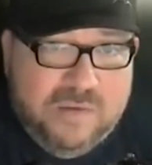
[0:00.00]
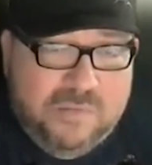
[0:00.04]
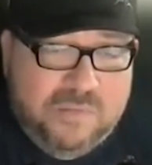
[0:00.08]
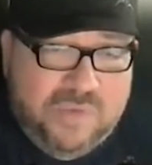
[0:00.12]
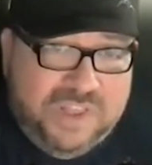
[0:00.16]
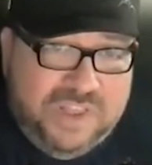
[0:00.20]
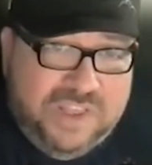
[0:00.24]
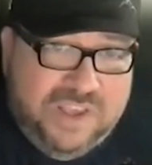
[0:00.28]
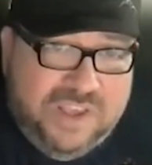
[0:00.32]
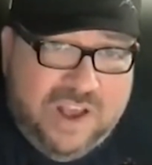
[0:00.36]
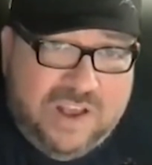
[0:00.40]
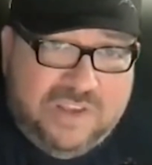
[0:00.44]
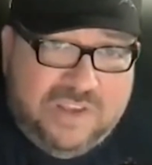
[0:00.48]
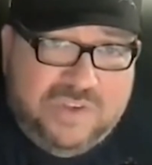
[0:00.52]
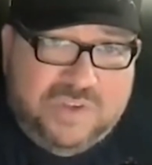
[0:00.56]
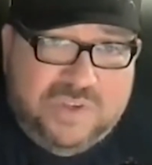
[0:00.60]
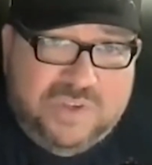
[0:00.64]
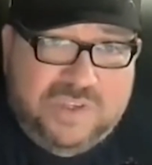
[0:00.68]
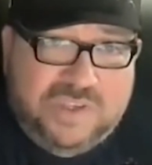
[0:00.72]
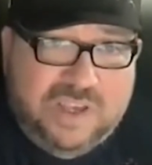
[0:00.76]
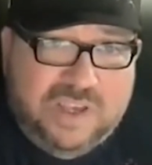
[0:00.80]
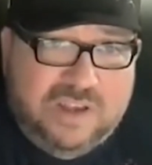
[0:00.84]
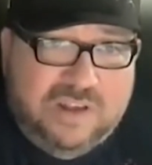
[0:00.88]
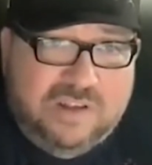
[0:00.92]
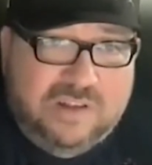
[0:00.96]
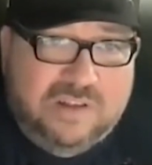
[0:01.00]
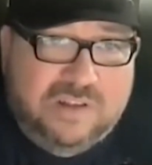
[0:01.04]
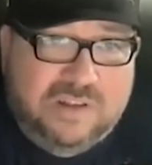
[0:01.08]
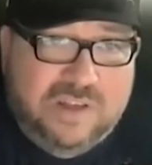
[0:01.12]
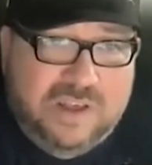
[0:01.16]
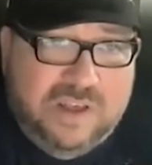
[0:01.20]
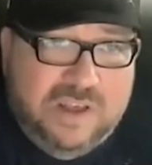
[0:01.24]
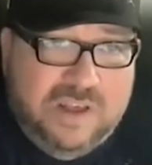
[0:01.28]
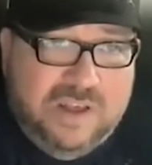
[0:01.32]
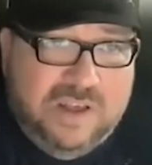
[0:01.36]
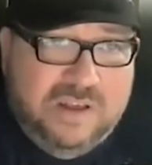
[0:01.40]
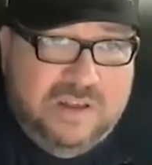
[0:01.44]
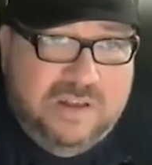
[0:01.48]
but they also sell
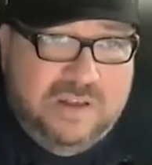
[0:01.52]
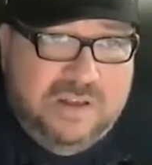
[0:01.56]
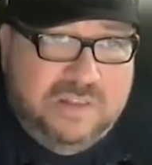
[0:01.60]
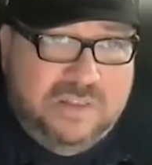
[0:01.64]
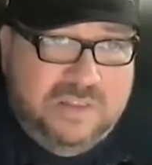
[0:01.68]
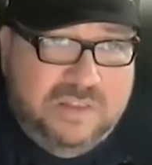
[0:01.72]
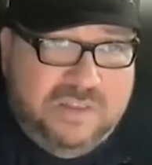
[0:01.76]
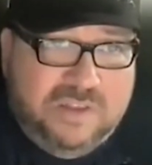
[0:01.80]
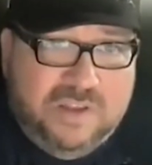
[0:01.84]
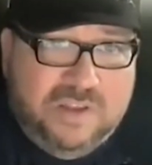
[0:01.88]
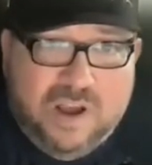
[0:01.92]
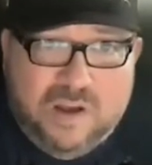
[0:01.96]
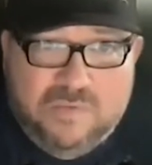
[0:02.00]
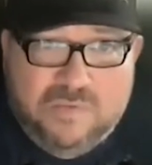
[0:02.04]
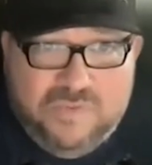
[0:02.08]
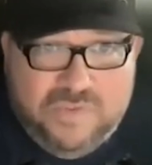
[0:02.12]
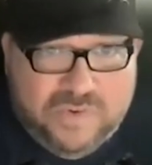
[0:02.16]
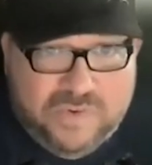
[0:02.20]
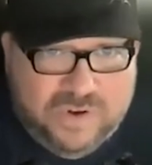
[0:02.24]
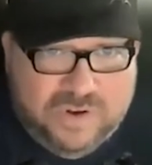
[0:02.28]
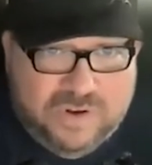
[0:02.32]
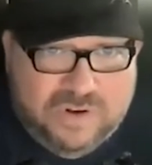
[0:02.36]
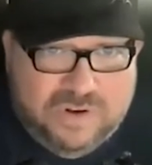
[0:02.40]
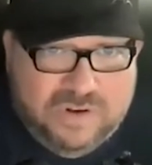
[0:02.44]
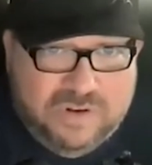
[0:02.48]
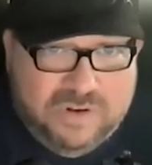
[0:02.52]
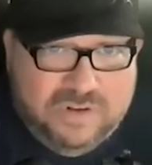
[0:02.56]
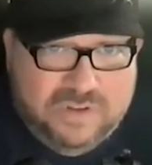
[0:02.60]
comfort.